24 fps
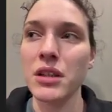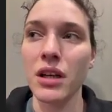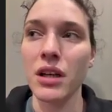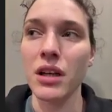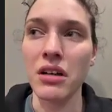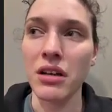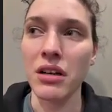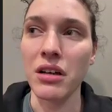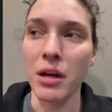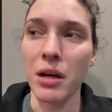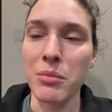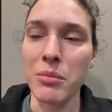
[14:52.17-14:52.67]

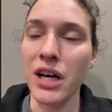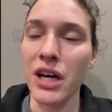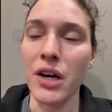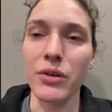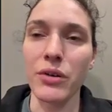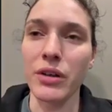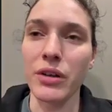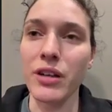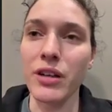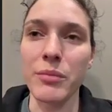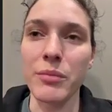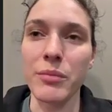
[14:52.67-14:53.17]

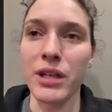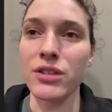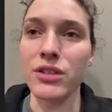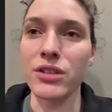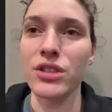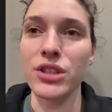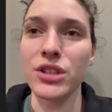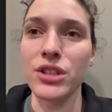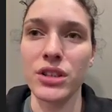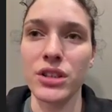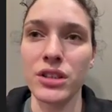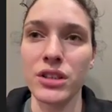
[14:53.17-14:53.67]
about really
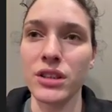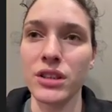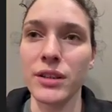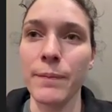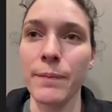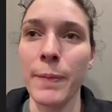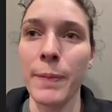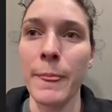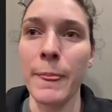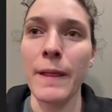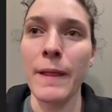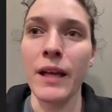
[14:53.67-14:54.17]
much
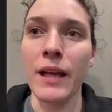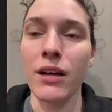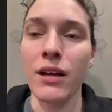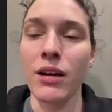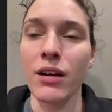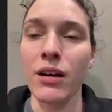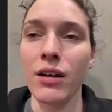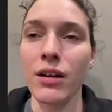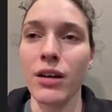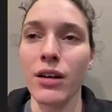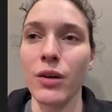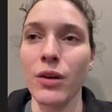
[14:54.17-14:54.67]

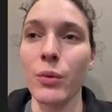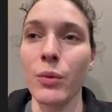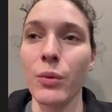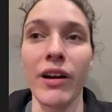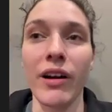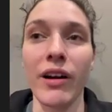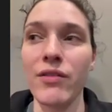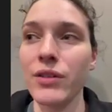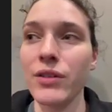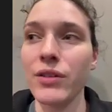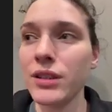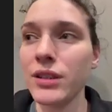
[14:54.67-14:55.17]

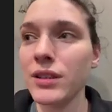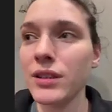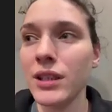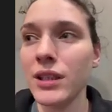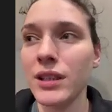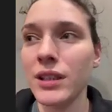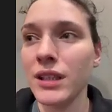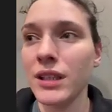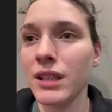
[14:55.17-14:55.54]
whatever.